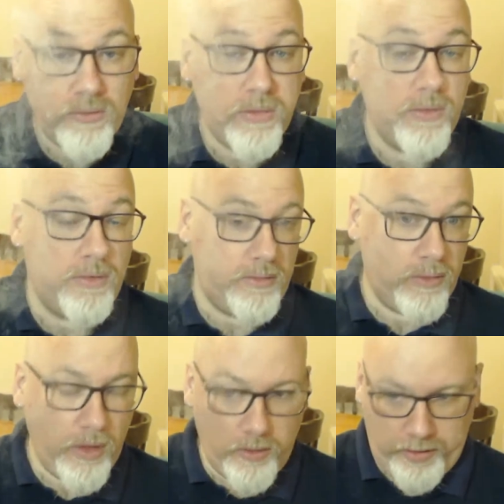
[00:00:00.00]
Ooh,
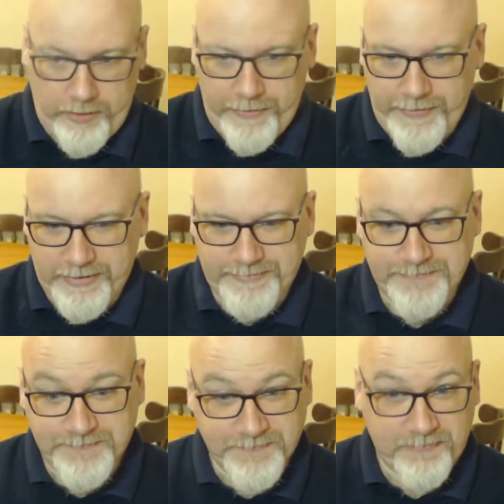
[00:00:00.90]
oh,
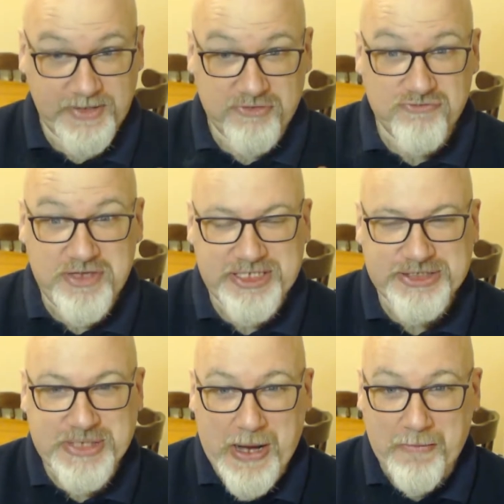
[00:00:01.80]
that's really
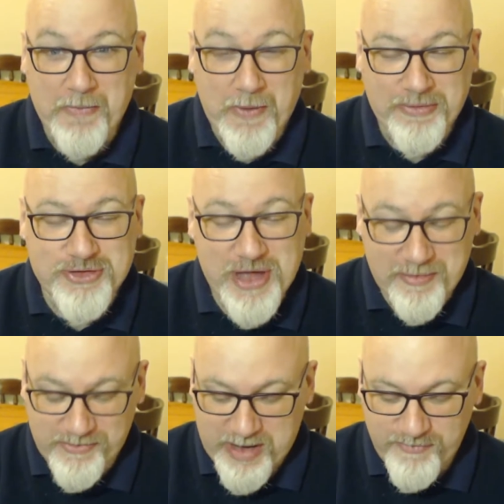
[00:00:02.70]
sharp. Whoa,
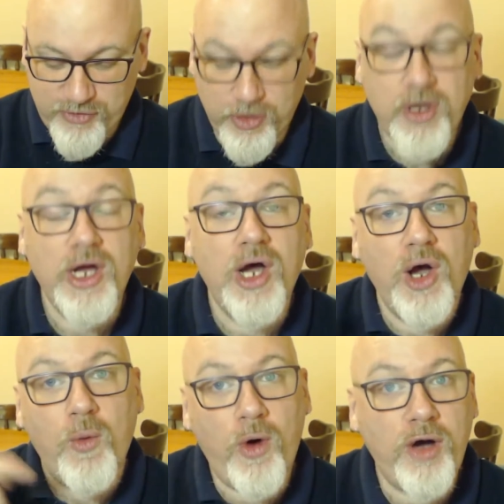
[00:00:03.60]
sharp grapefruit.
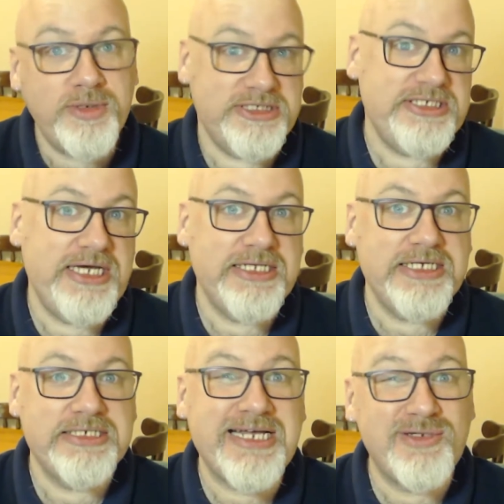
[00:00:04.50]
What I was saying
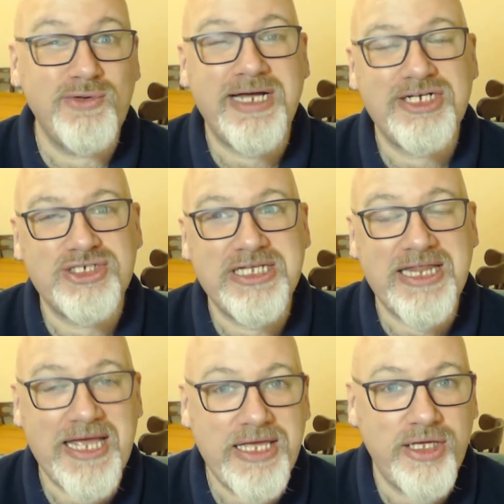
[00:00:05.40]
is I don't actually
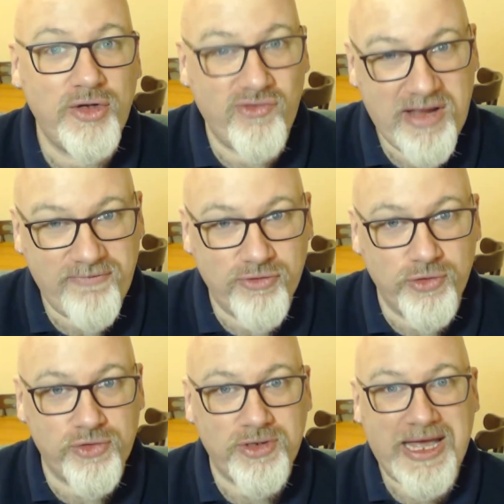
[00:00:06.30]
like
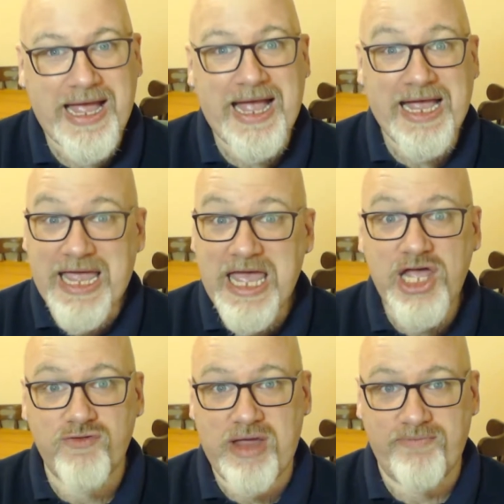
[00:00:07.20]
grapefruits. I
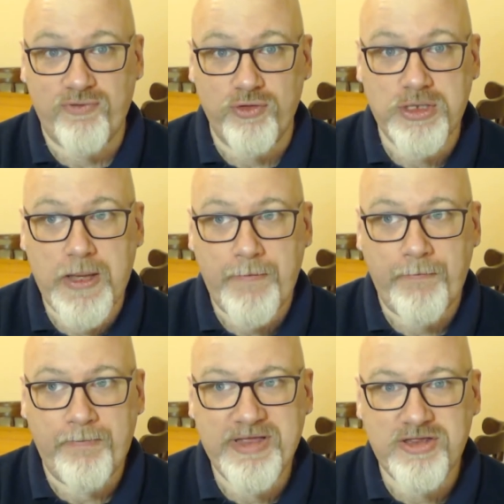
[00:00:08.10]
hate grapefruits.
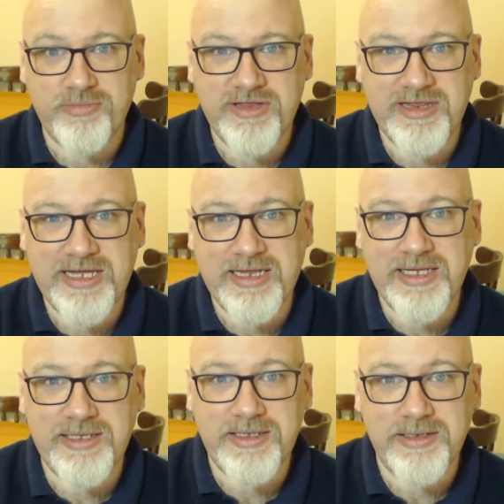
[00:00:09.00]
But something like
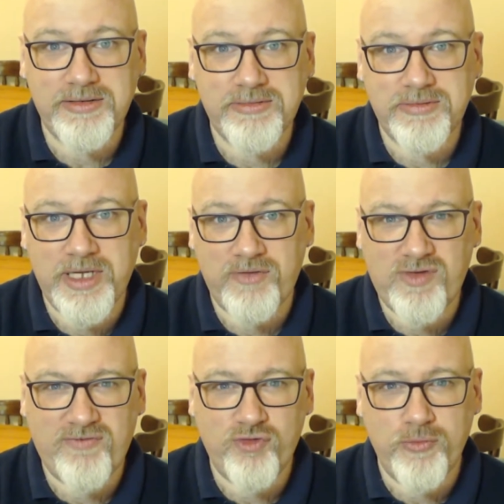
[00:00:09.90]
Lil,
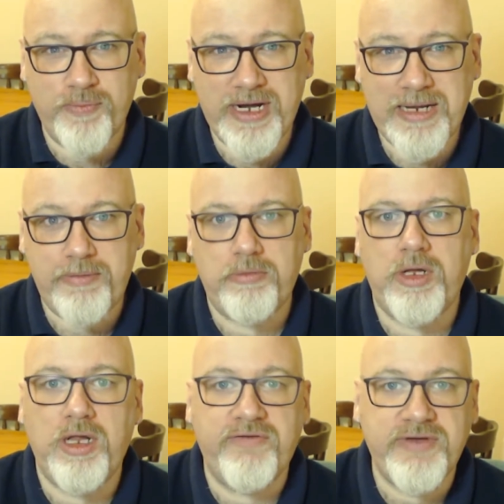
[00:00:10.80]
grapefruit and pineapple,
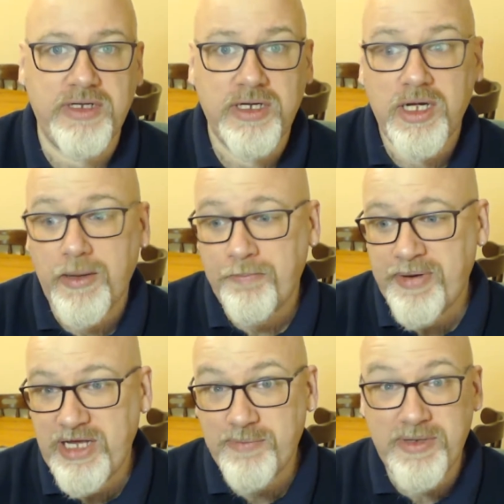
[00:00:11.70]
I love it.
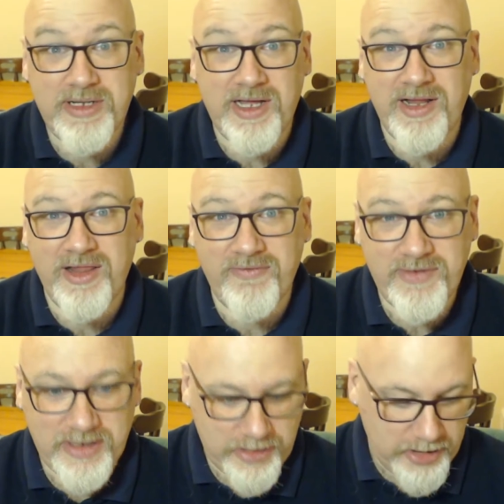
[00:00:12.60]
Pinkman, I love
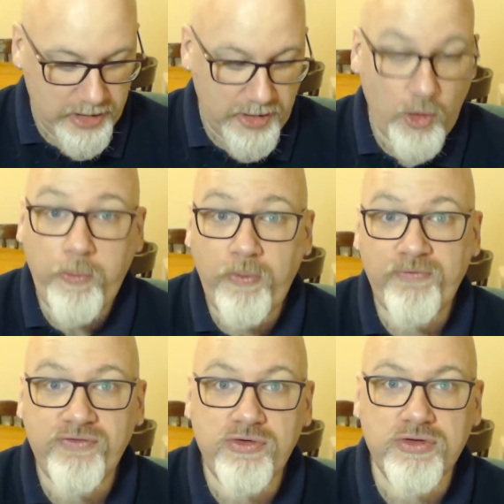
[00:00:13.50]
it. Opal
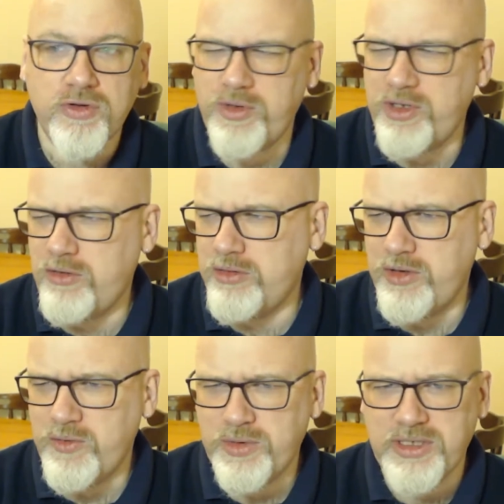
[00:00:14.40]
fruits, or what they call
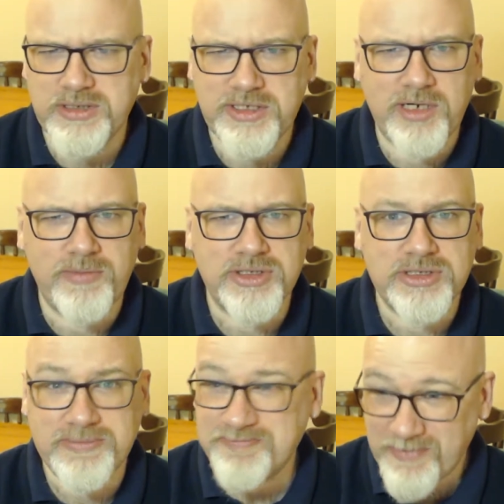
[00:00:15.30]
now,
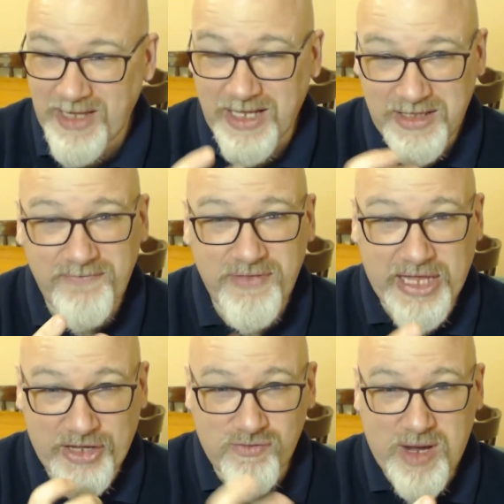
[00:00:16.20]
Starburst. I love
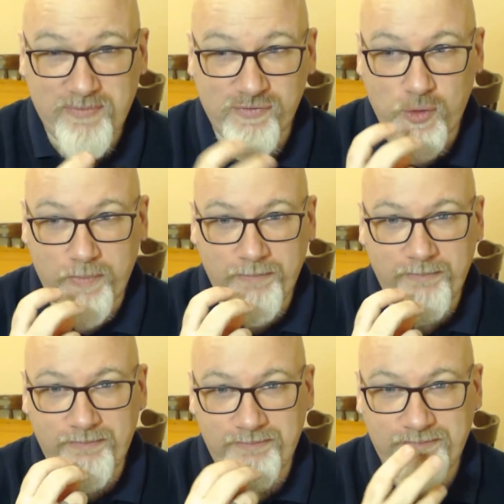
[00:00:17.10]
that grapefruit
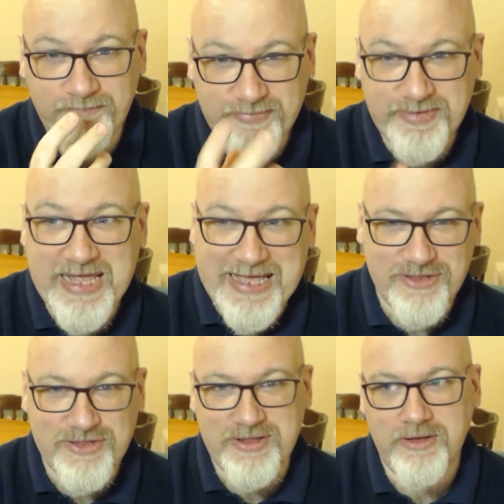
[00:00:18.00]

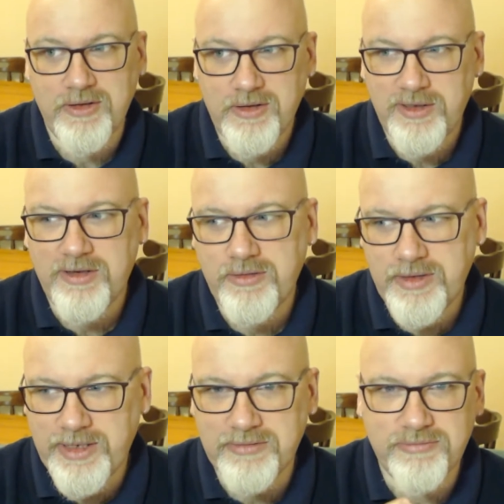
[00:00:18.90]
taste.
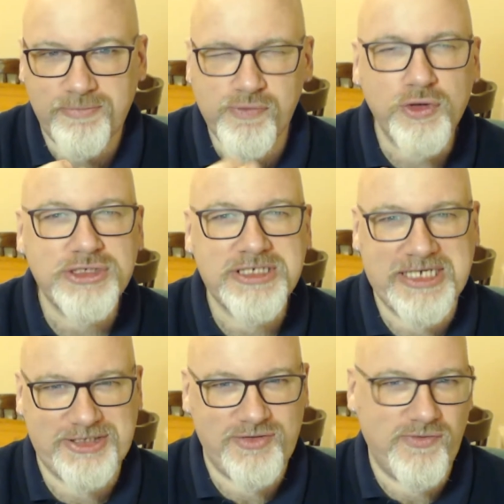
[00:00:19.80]
That
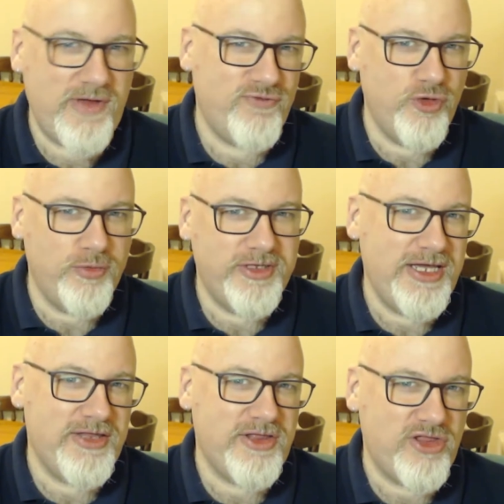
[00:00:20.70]
processed grapefruit
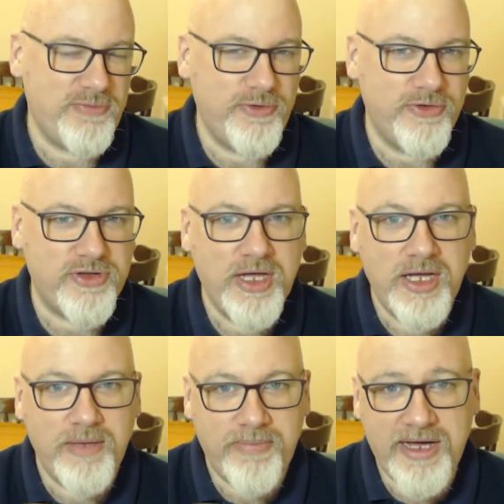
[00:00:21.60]
taste, I suppose.
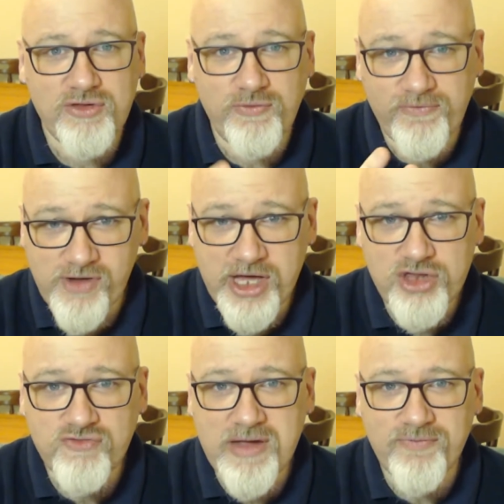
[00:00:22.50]
But actual
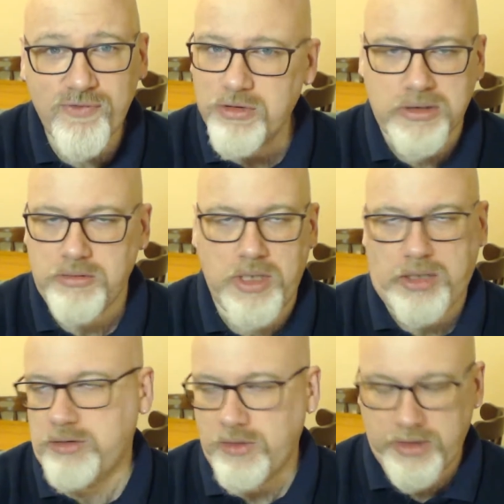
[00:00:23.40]
fresh grapefruits,
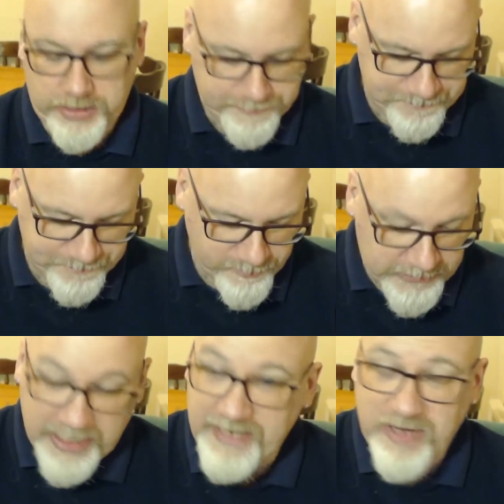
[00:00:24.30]
nah, don't like them.
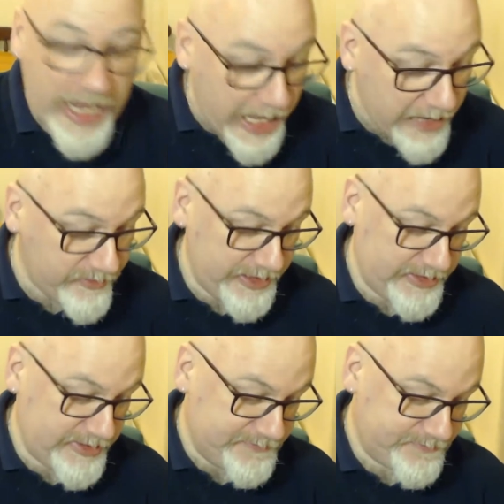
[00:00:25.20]
I never have
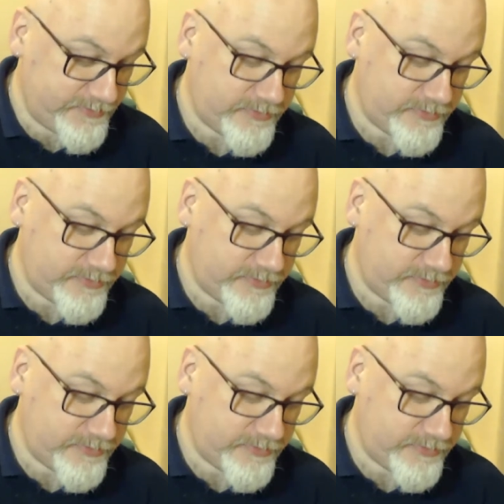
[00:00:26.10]
liked them.